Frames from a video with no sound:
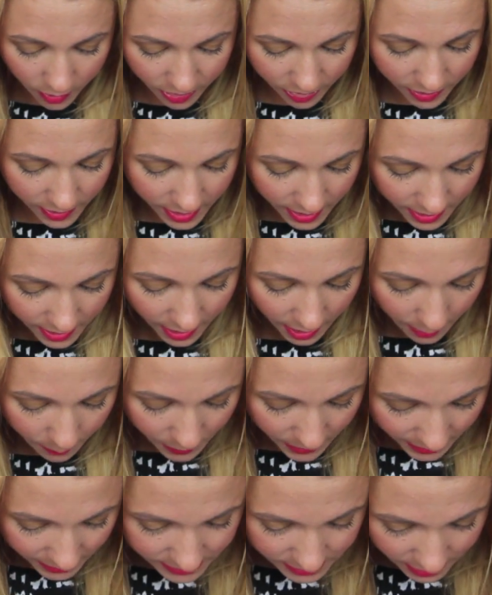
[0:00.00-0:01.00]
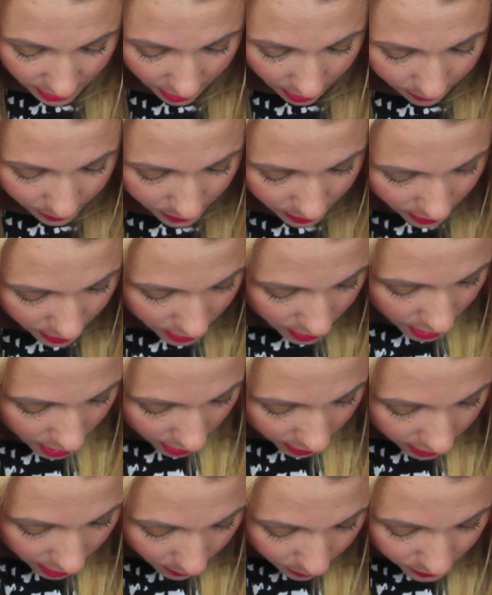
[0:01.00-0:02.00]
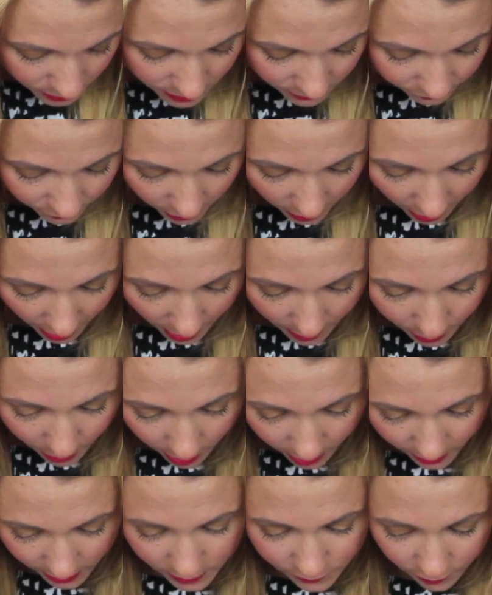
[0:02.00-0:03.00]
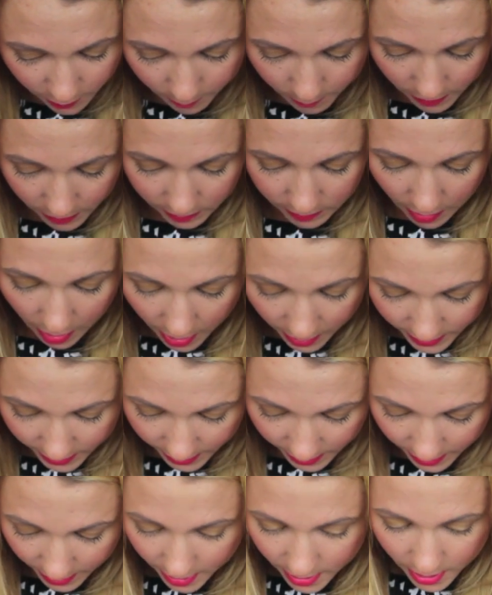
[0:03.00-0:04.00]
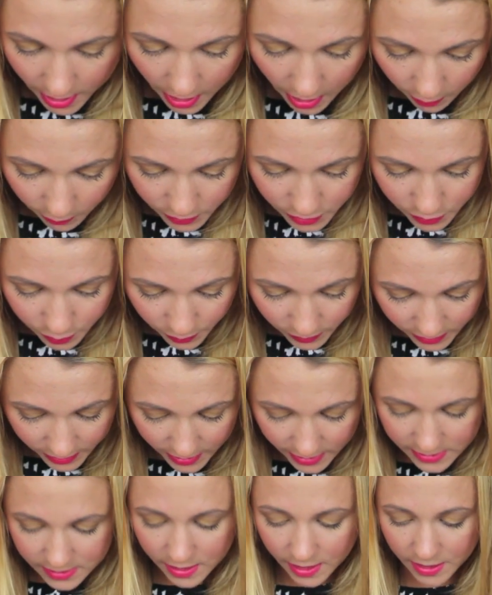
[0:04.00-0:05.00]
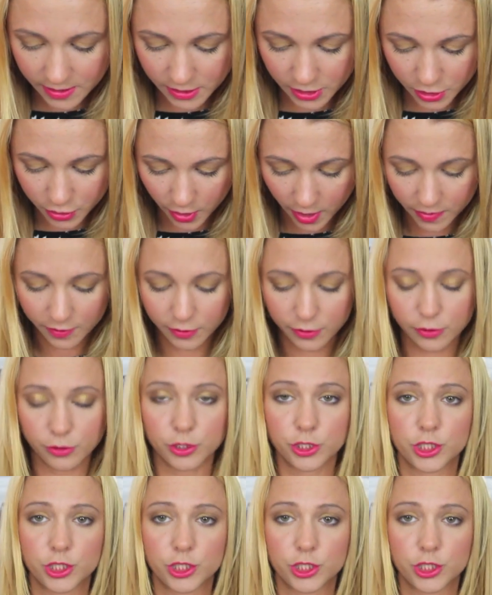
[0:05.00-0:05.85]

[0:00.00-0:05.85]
then I picked up a couple different eye products from Milani. I was really excited to try their new